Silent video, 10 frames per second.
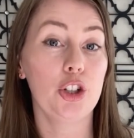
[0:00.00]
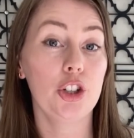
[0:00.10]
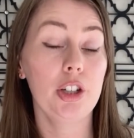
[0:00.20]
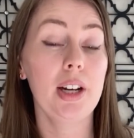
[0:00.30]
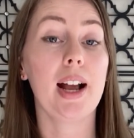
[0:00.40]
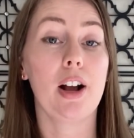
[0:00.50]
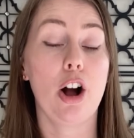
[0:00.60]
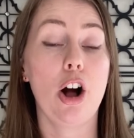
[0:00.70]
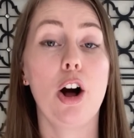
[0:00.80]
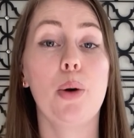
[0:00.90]
good and
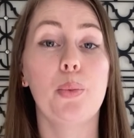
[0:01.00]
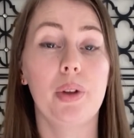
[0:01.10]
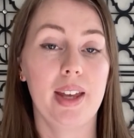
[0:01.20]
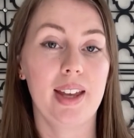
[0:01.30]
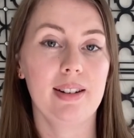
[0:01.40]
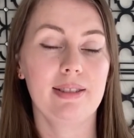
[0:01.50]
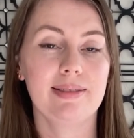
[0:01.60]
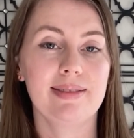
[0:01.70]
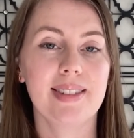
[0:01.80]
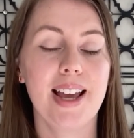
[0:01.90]
calm
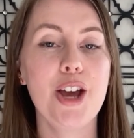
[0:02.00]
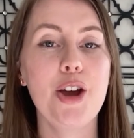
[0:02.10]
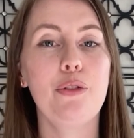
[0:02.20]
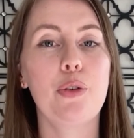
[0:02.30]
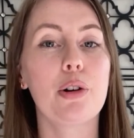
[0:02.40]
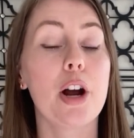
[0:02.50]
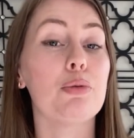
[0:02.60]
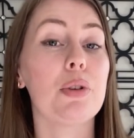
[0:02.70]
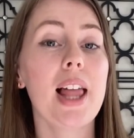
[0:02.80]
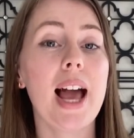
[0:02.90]
within. For a
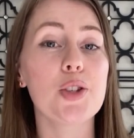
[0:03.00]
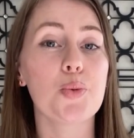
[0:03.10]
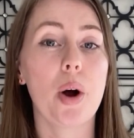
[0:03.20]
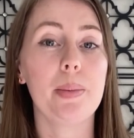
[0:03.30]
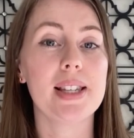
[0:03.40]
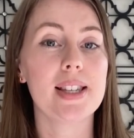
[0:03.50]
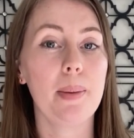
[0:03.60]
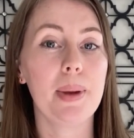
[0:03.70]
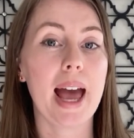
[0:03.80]
relaxed Wabi Sabi